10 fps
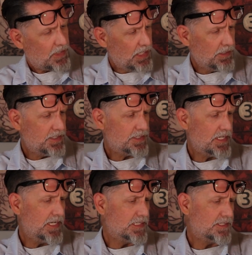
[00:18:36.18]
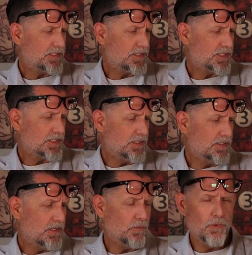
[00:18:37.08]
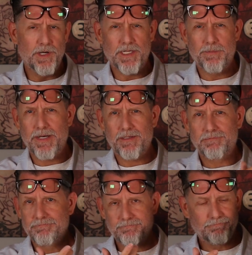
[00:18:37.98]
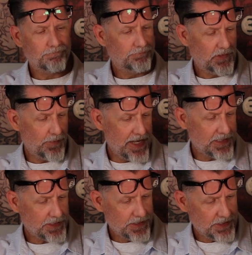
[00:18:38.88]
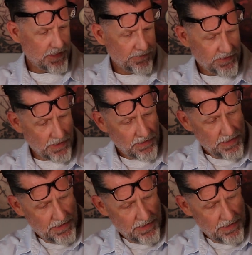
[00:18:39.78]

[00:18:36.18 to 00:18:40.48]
and on this side it's just a warning about the mask itself. So